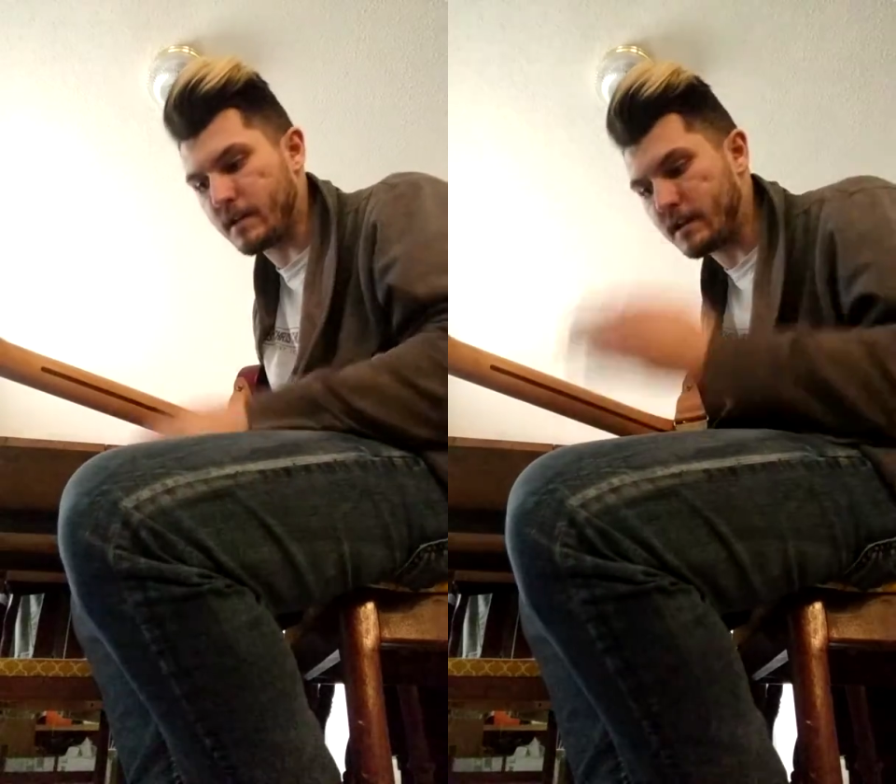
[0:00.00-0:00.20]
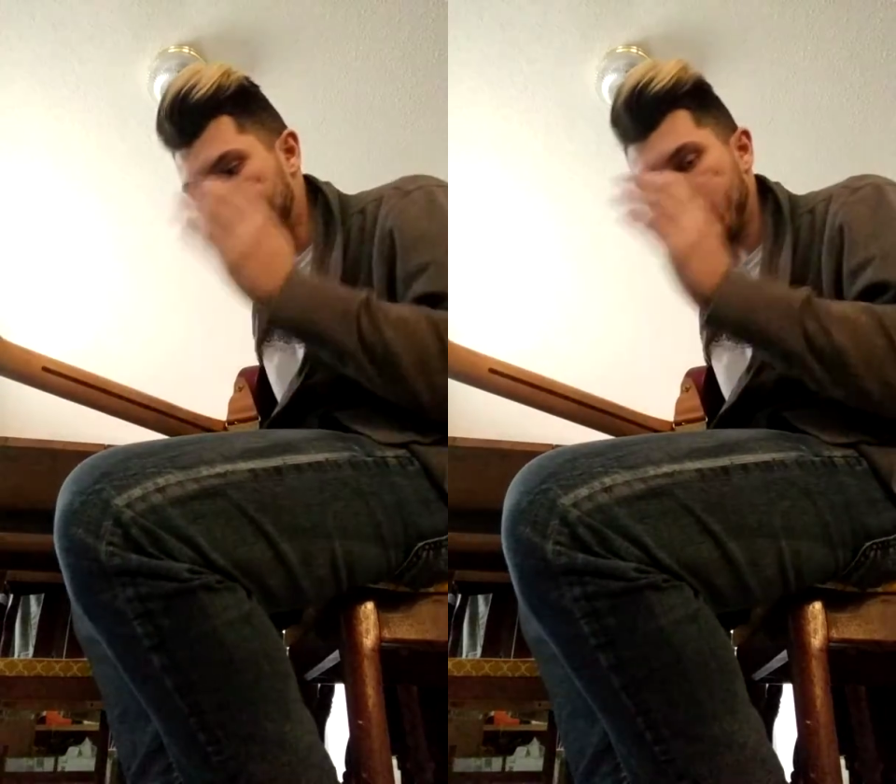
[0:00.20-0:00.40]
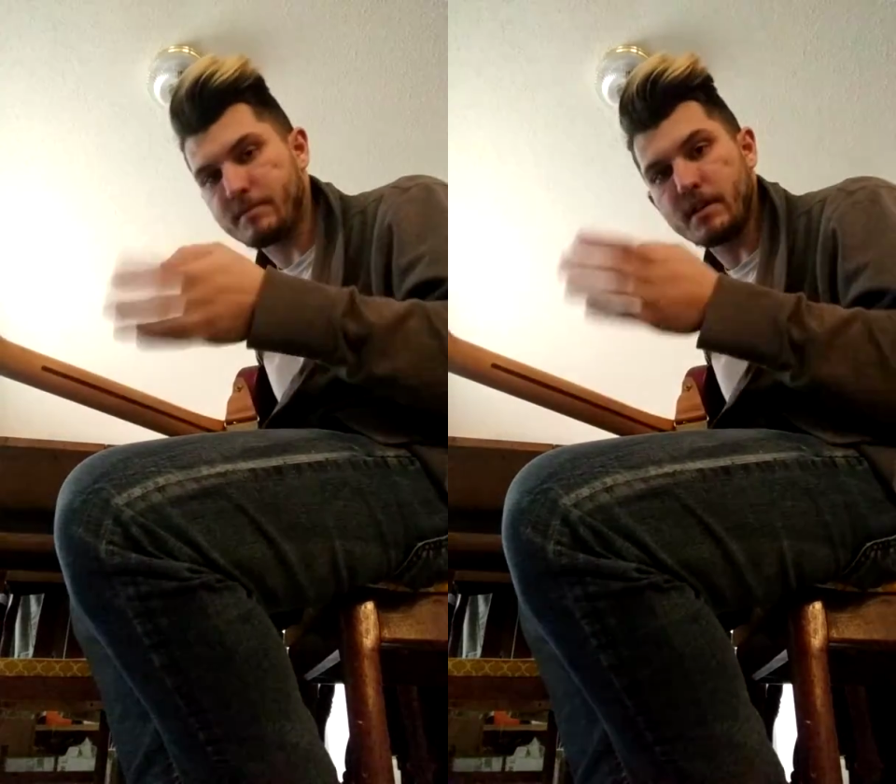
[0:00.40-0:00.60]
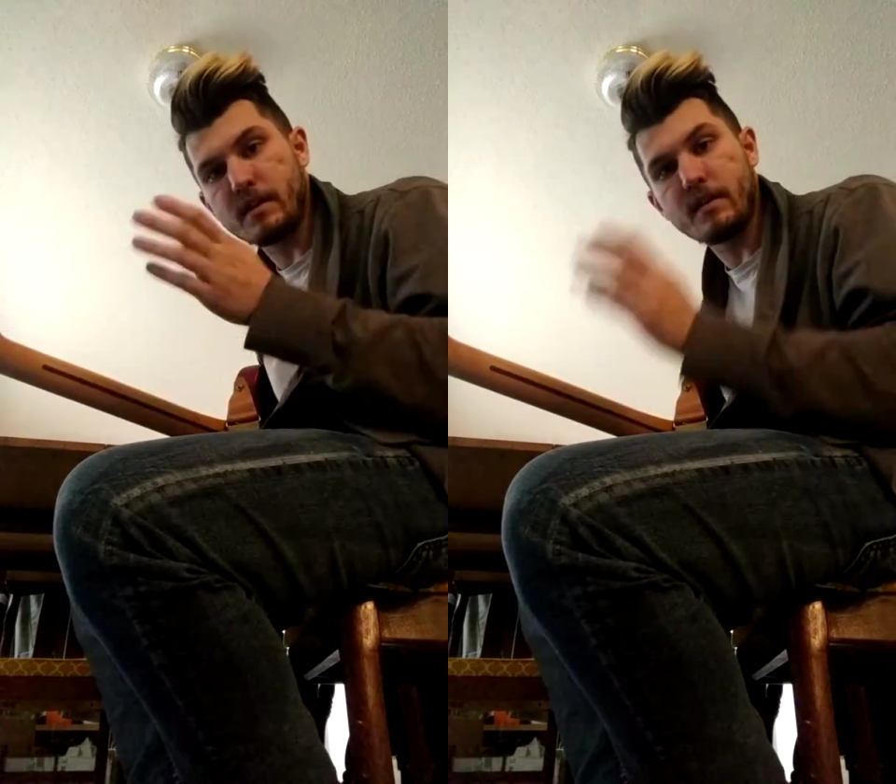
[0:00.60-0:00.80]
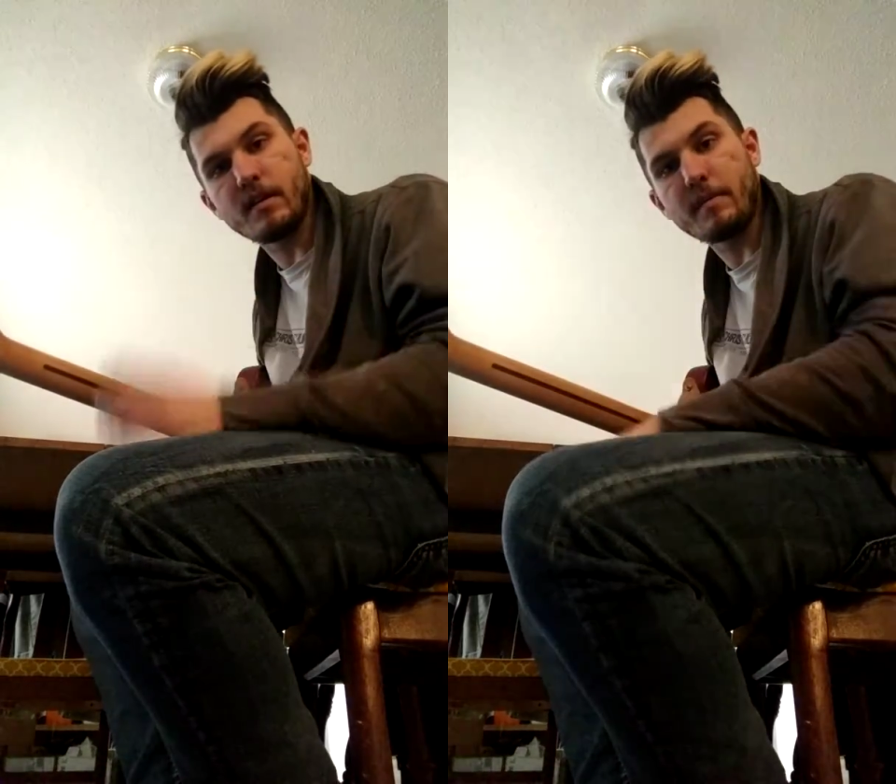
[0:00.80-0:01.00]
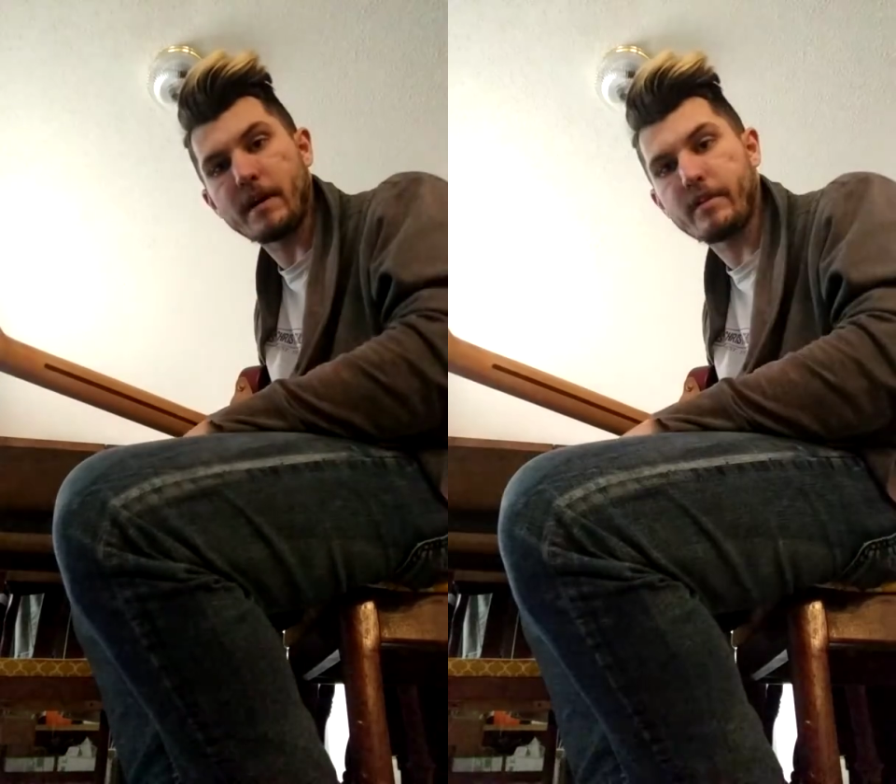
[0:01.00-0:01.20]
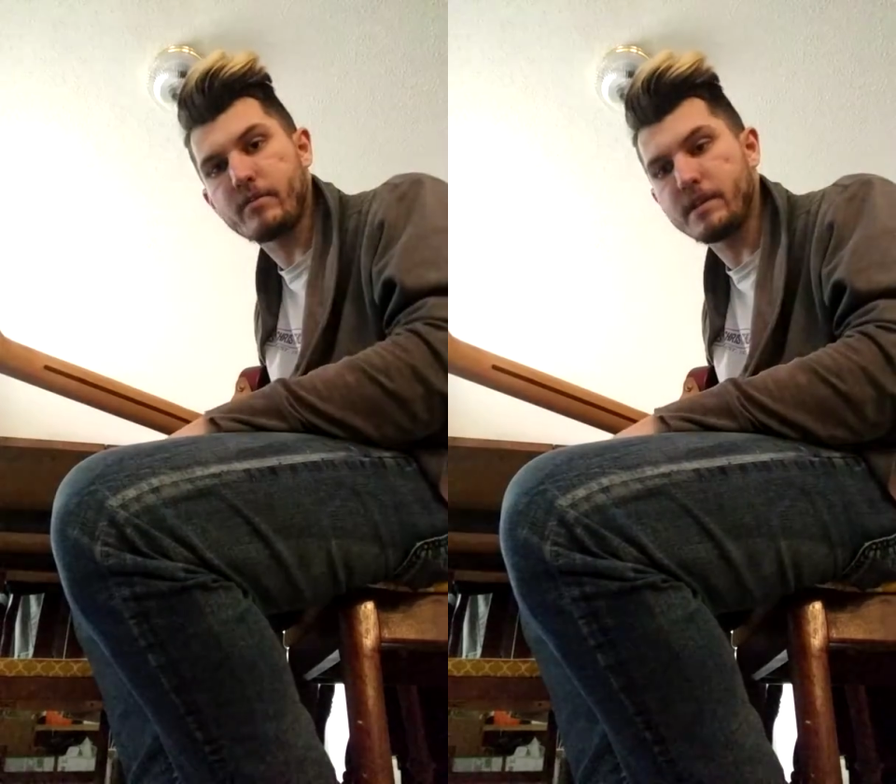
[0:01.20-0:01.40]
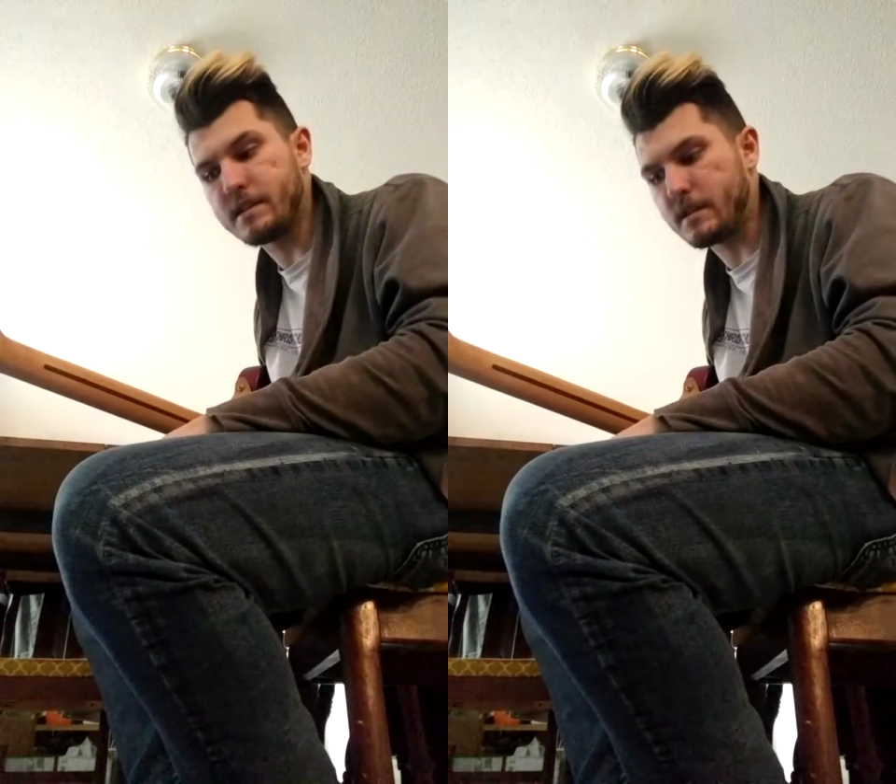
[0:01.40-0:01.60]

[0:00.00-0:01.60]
and I tapped it in about 3